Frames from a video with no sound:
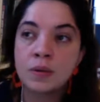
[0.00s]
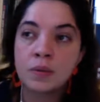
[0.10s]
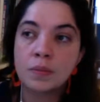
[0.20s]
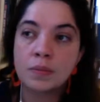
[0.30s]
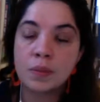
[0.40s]

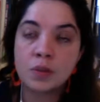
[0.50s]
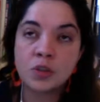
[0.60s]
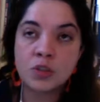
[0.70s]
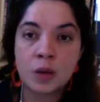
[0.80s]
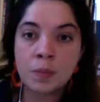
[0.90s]
mumbo
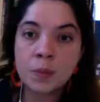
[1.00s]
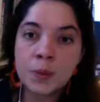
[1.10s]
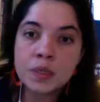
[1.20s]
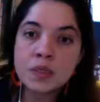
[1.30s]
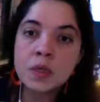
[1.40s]
jumbo
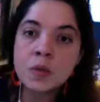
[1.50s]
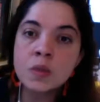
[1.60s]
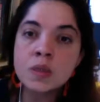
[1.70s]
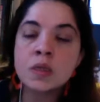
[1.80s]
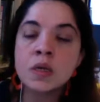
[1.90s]

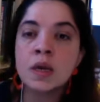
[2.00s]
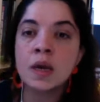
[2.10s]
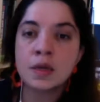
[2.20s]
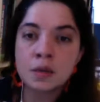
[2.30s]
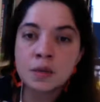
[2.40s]
excuses, and
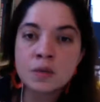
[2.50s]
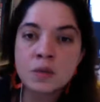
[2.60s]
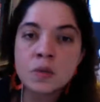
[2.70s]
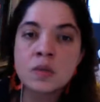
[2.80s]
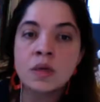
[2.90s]
other
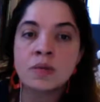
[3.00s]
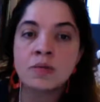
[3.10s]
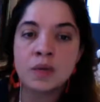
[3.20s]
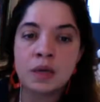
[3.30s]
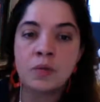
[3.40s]
excuses are
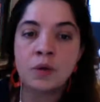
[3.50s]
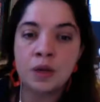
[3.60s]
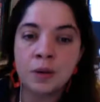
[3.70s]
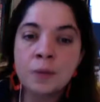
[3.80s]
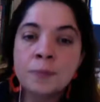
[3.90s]
really real,